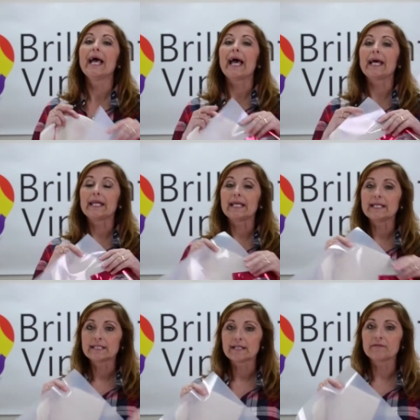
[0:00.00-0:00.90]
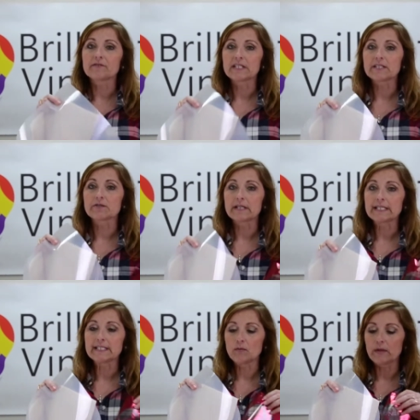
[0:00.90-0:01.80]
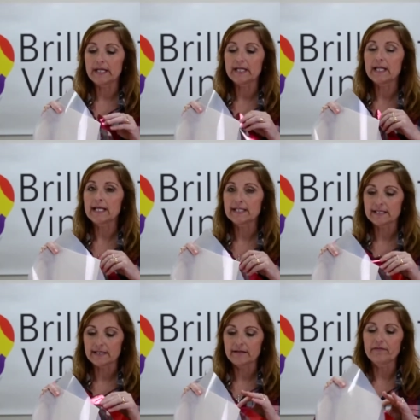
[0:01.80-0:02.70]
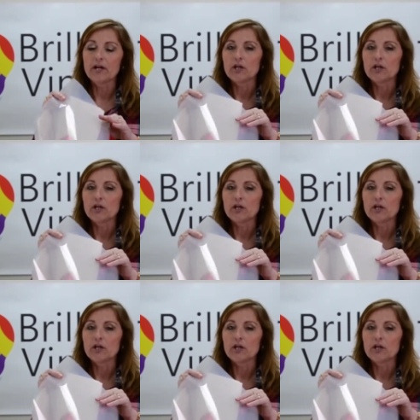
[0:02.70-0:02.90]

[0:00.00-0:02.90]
adhesive, Caesar Easy Weed adhesive.